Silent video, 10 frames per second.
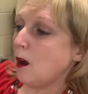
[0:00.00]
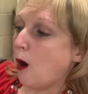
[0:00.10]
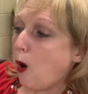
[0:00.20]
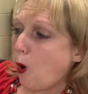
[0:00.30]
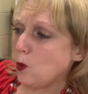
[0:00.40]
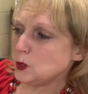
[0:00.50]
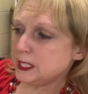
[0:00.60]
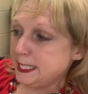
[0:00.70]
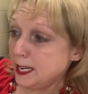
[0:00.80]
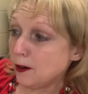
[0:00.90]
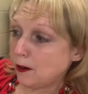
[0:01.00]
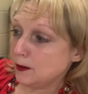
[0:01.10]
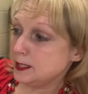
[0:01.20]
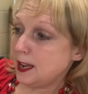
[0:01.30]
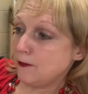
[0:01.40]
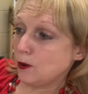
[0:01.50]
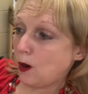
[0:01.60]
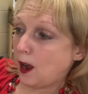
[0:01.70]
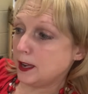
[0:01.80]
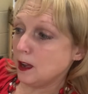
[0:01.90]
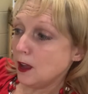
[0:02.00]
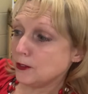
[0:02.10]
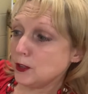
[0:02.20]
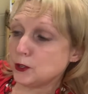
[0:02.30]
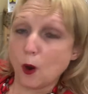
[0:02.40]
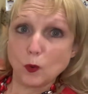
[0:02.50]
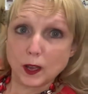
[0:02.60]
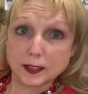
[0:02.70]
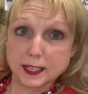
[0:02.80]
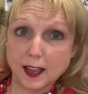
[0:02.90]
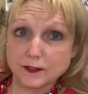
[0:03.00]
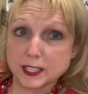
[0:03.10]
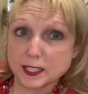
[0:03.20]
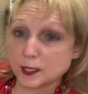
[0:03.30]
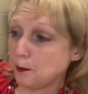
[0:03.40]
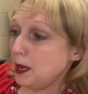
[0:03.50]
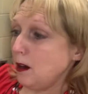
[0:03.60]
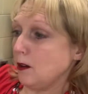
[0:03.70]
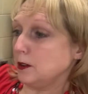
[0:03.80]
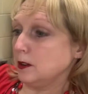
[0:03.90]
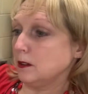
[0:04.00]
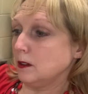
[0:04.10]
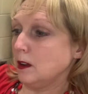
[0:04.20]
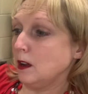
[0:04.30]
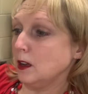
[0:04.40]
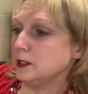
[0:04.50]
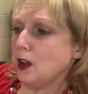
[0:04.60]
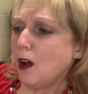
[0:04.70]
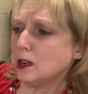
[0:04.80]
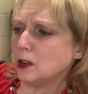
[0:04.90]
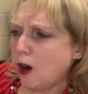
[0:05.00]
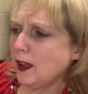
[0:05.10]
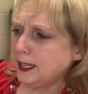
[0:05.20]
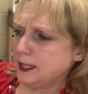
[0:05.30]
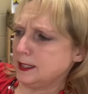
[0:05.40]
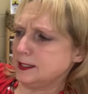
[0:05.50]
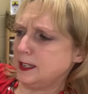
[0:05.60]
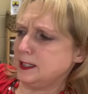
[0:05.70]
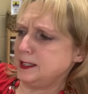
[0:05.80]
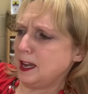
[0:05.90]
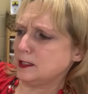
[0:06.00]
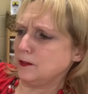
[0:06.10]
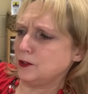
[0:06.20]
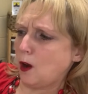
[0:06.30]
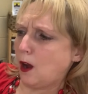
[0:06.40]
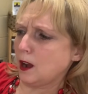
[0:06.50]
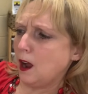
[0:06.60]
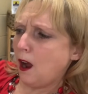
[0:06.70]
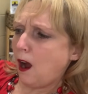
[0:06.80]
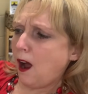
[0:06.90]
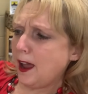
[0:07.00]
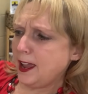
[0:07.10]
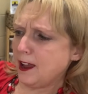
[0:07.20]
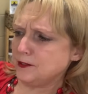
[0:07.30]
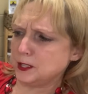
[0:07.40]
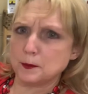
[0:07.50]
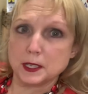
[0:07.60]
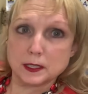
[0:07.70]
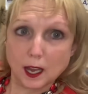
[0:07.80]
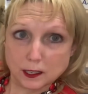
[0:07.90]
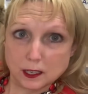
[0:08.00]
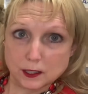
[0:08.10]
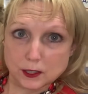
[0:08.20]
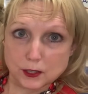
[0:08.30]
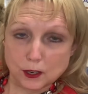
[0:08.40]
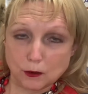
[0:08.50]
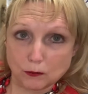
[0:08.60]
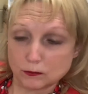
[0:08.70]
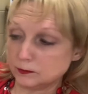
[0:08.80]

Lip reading: Oh dear, Dave cried. The donuts have disappeared. Doggone it, said Detective Dog. I have some detecting to do.